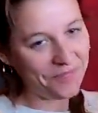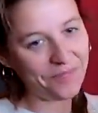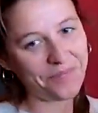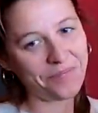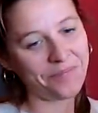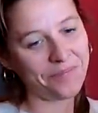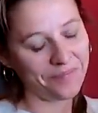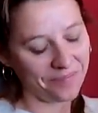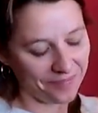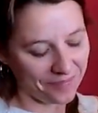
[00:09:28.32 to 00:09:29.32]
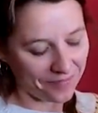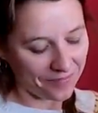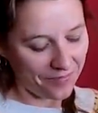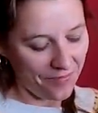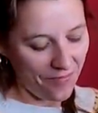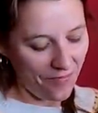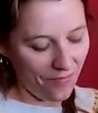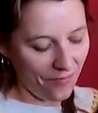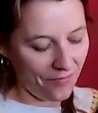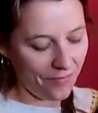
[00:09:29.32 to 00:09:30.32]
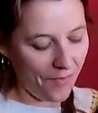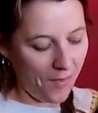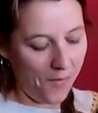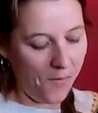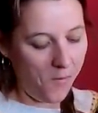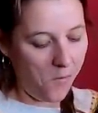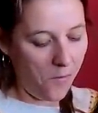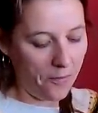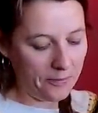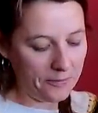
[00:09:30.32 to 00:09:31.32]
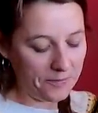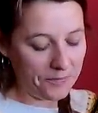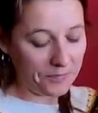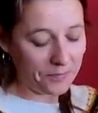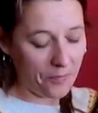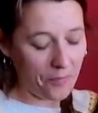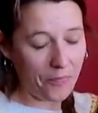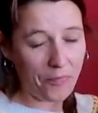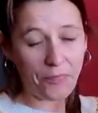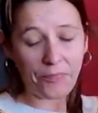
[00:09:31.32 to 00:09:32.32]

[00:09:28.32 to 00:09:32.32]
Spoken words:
(silent)